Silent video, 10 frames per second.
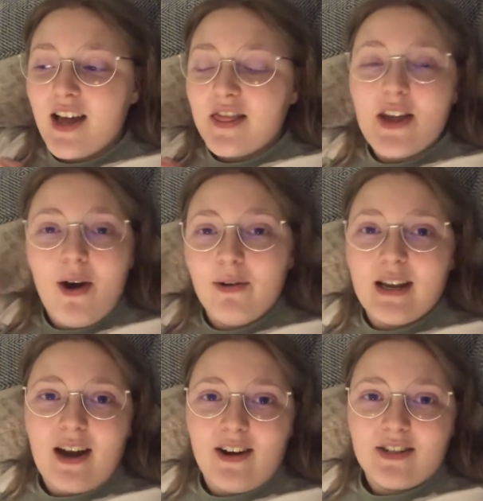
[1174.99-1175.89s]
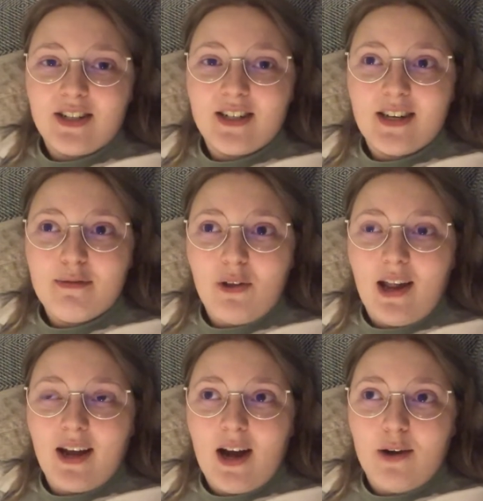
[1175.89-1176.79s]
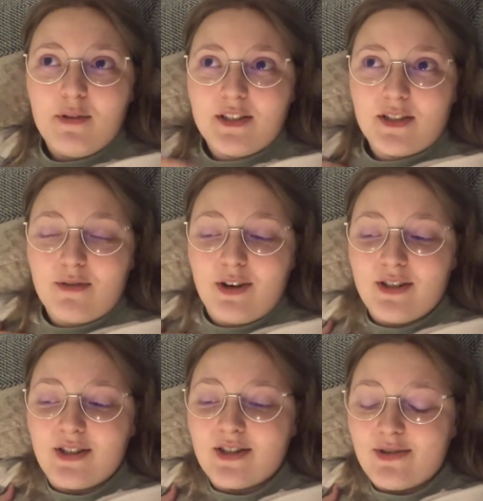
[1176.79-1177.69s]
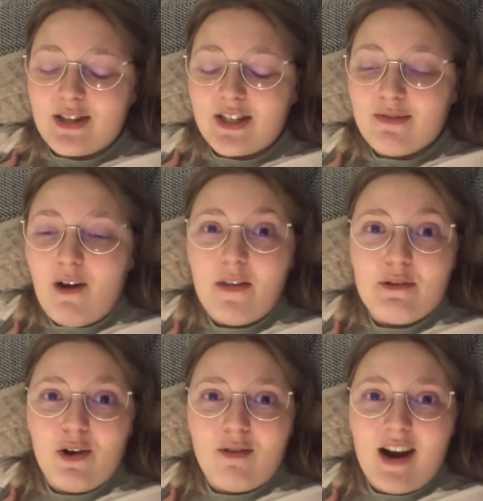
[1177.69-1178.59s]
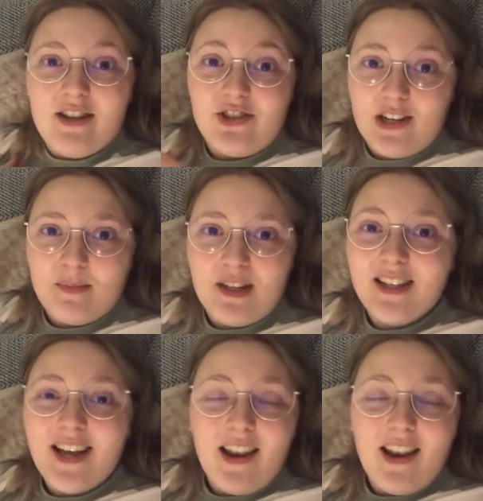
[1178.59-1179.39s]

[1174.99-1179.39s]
The only character I feel like out of the Six of Crows story so far they've got right is Jesper.